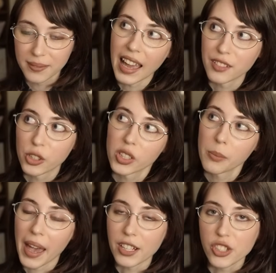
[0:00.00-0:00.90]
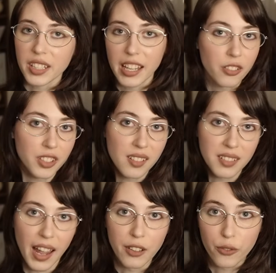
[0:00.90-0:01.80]
As you could imagine, the character
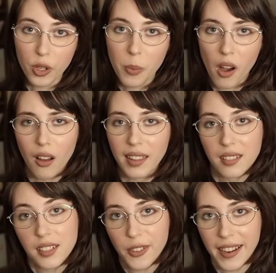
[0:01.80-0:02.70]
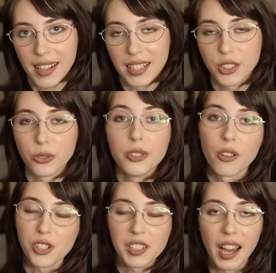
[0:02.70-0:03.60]
design for Paul is accredited to
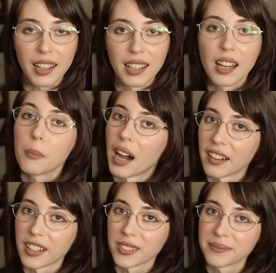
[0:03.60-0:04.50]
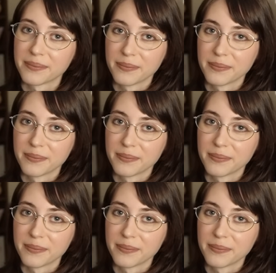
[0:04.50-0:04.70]
Yoshitaka Amano.